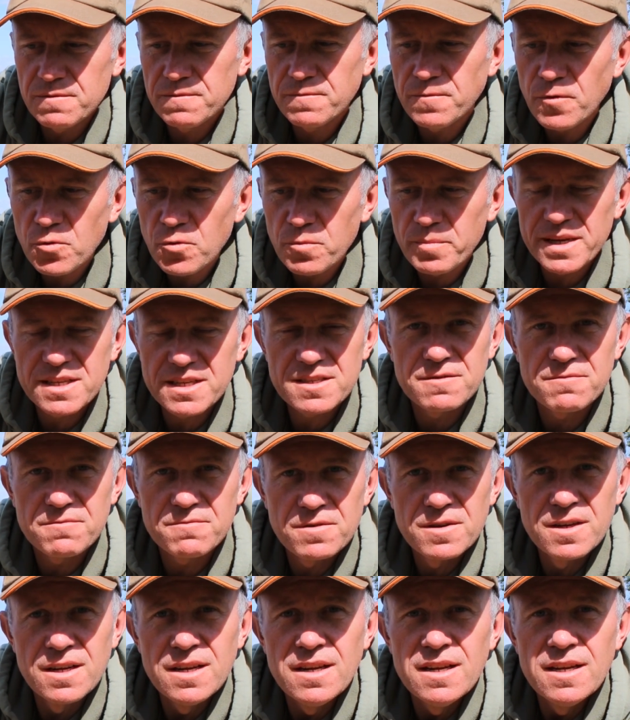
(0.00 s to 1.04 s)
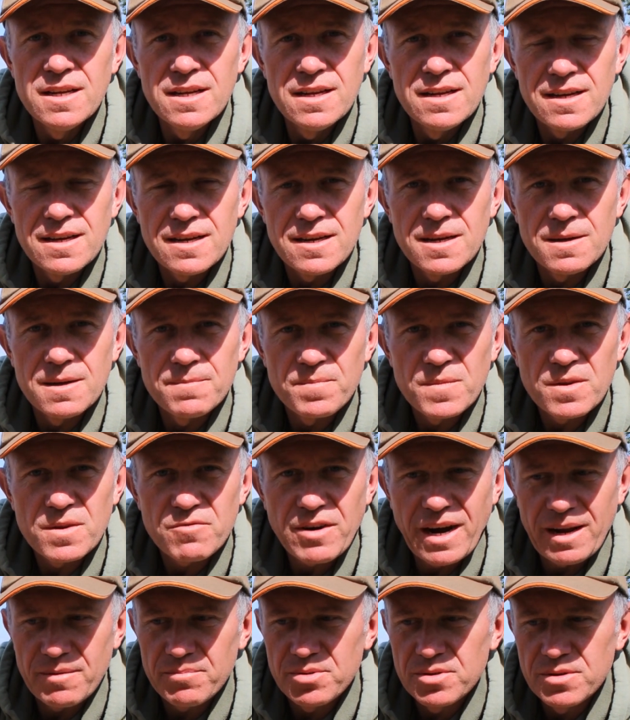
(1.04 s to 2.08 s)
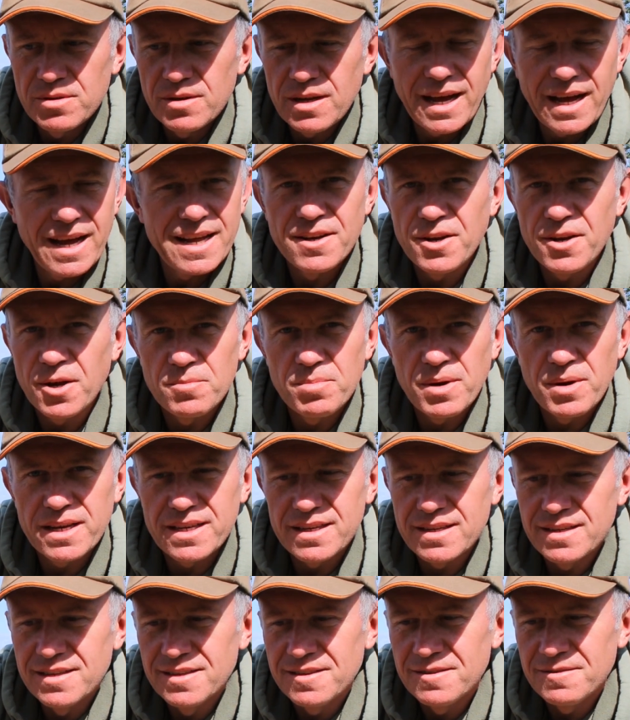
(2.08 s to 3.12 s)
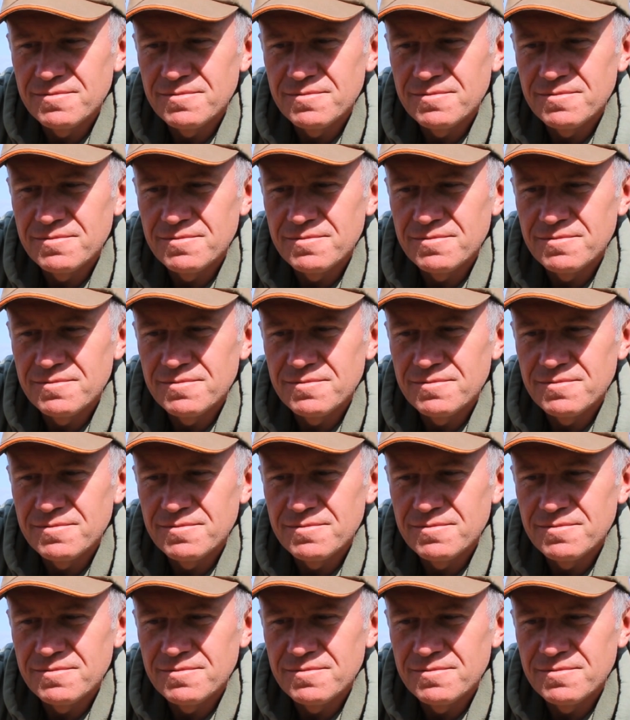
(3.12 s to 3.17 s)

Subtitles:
4 bits of wrap and no bait.